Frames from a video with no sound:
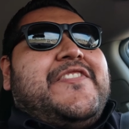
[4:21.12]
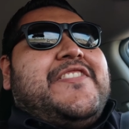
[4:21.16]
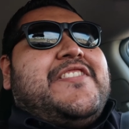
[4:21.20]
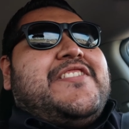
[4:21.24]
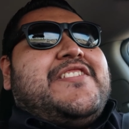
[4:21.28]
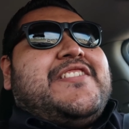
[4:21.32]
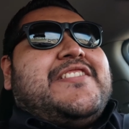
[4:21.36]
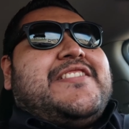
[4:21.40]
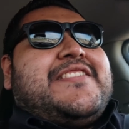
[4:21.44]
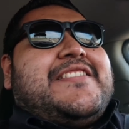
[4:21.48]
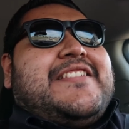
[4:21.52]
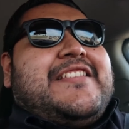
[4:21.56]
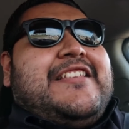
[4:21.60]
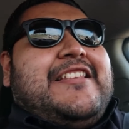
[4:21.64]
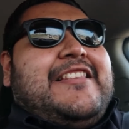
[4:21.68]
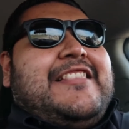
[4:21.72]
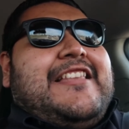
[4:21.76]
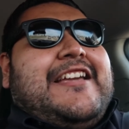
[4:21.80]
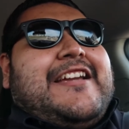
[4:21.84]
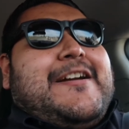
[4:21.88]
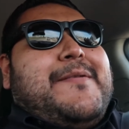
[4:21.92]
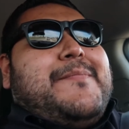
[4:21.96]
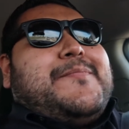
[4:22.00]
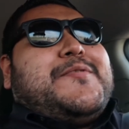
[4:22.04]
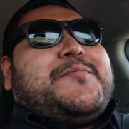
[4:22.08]
just
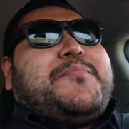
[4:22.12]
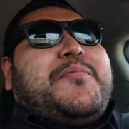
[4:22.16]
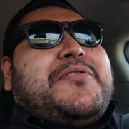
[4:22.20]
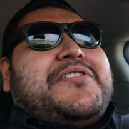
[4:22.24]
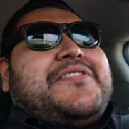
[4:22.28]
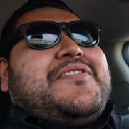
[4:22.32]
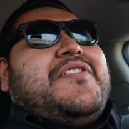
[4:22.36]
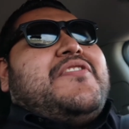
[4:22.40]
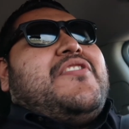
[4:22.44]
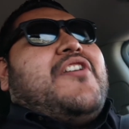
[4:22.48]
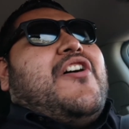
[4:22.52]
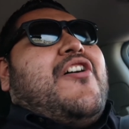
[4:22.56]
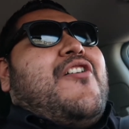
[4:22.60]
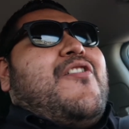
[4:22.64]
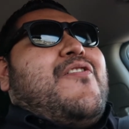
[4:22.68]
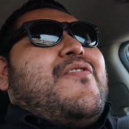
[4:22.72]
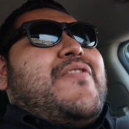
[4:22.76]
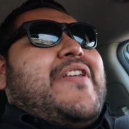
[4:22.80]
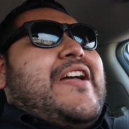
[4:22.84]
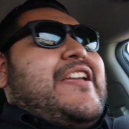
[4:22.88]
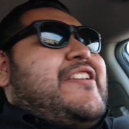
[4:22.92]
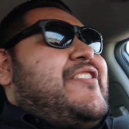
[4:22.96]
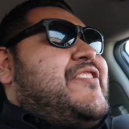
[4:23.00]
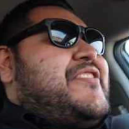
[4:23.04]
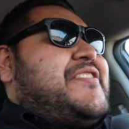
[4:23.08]
like I'm supposed to know
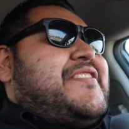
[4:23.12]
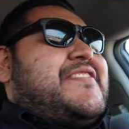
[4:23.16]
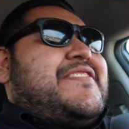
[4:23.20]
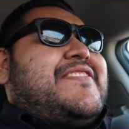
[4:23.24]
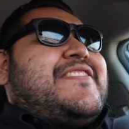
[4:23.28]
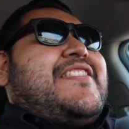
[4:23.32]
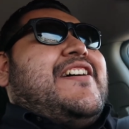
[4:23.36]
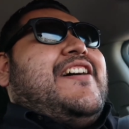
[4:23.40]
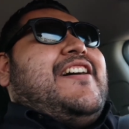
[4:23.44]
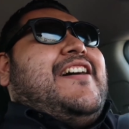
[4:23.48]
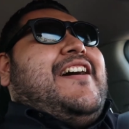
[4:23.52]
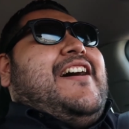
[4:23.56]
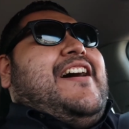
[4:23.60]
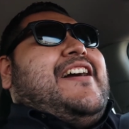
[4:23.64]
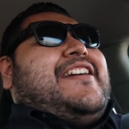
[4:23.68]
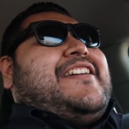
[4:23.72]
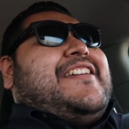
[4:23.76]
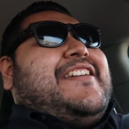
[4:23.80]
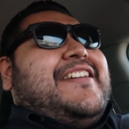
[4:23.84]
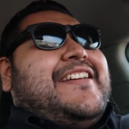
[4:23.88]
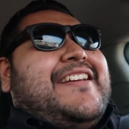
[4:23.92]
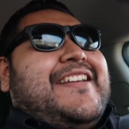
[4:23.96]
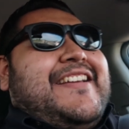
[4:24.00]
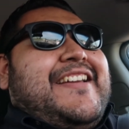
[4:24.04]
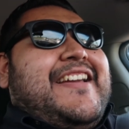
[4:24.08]
that you're
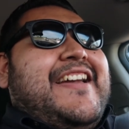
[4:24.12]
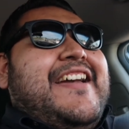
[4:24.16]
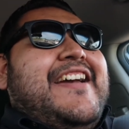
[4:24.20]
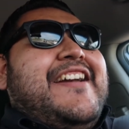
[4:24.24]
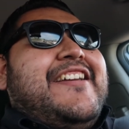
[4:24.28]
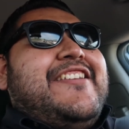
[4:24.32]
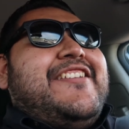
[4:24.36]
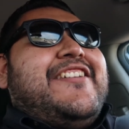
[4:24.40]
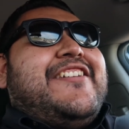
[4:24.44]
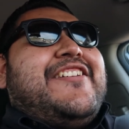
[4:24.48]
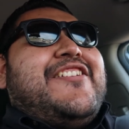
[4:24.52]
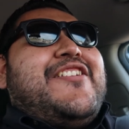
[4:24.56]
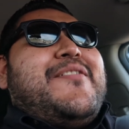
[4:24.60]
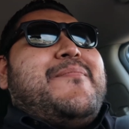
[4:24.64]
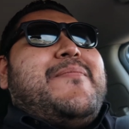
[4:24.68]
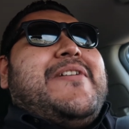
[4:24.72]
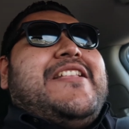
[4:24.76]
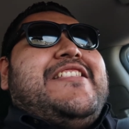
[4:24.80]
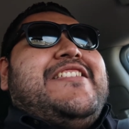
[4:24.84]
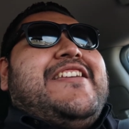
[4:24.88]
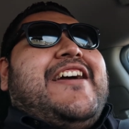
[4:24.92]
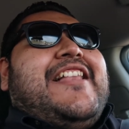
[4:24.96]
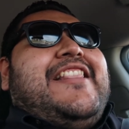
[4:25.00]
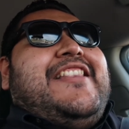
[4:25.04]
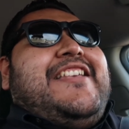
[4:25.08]
stuck. You could have
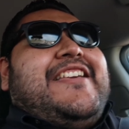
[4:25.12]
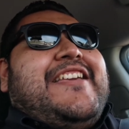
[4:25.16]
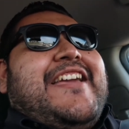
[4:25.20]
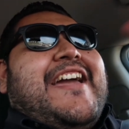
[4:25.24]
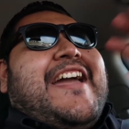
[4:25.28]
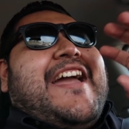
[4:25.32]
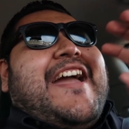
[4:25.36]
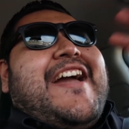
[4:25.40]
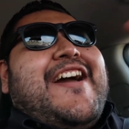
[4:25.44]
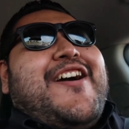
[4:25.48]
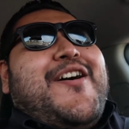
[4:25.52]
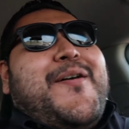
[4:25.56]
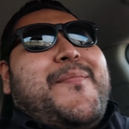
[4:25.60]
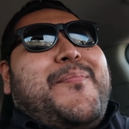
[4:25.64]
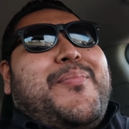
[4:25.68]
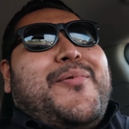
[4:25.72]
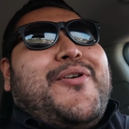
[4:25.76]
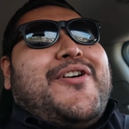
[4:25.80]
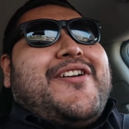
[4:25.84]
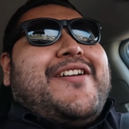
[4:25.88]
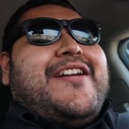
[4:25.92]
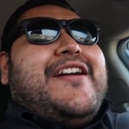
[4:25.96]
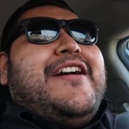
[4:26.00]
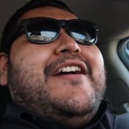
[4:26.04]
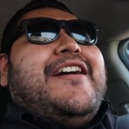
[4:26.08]
been yelling help,
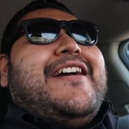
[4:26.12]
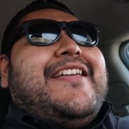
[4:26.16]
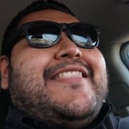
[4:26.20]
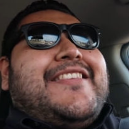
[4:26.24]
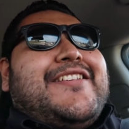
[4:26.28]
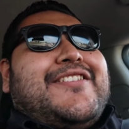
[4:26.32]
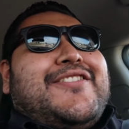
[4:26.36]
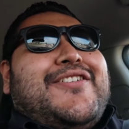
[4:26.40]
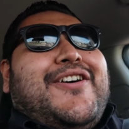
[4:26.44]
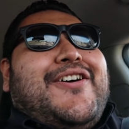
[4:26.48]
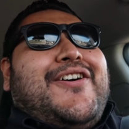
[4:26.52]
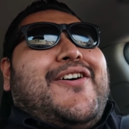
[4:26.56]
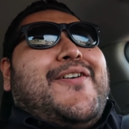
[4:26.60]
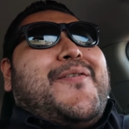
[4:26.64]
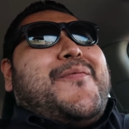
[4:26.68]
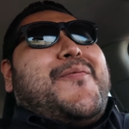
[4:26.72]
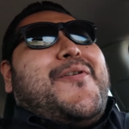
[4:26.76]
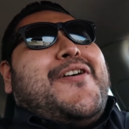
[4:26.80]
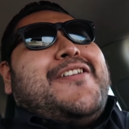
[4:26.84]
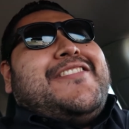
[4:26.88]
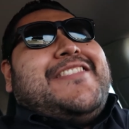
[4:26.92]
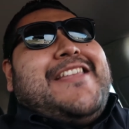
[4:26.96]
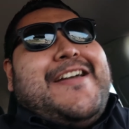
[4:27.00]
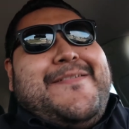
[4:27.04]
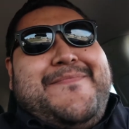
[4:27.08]
or the door
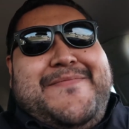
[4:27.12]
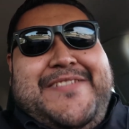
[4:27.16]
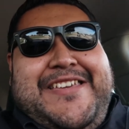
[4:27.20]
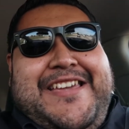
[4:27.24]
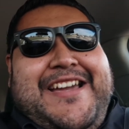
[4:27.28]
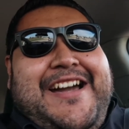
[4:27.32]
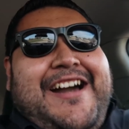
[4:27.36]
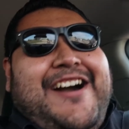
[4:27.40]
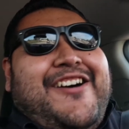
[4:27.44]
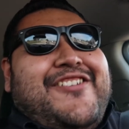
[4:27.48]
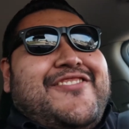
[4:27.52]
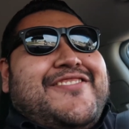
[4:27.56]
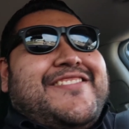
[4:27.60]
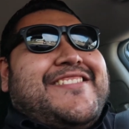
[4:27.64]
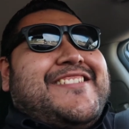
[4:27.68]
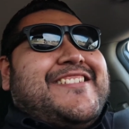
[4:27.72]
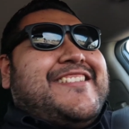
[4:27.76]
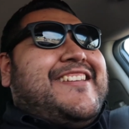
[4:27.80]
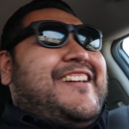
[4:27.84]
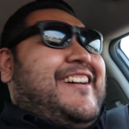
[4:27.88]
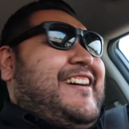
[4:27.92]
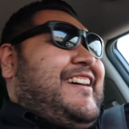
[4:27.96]
wouldn't let me out.